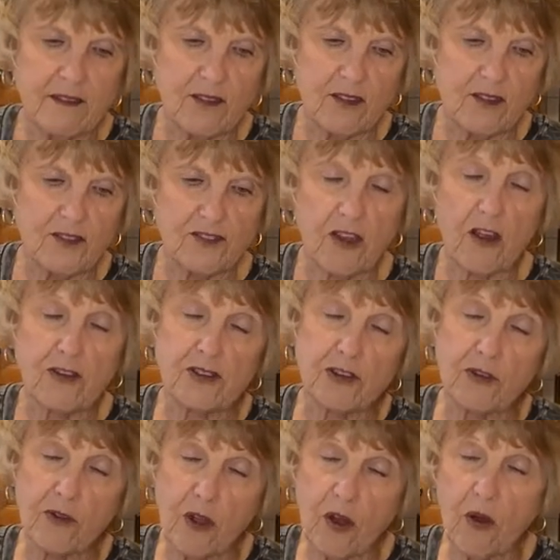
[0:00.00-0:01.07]
start to
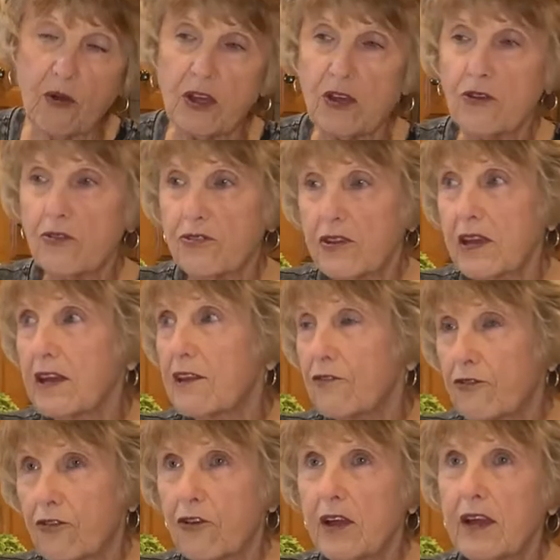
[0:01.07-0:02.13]
grow, you usually get a
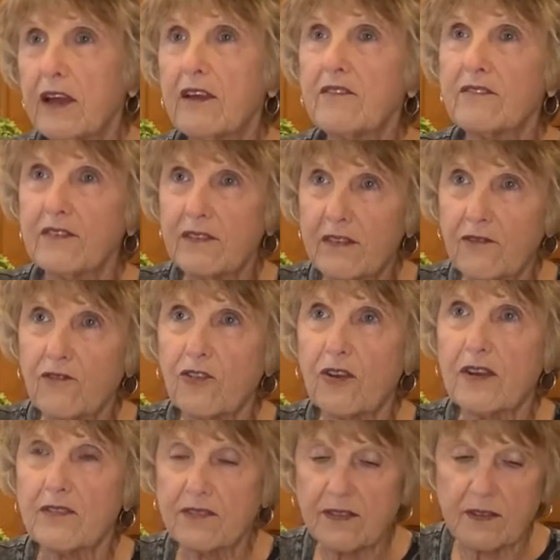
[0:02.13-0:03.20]
freeze and it
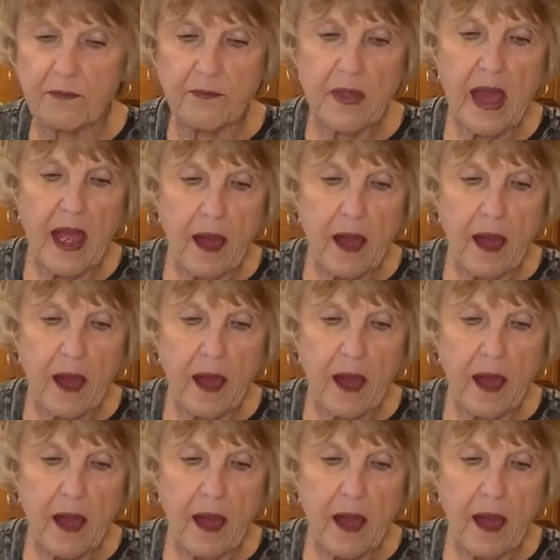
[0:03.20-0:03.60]
freezes them,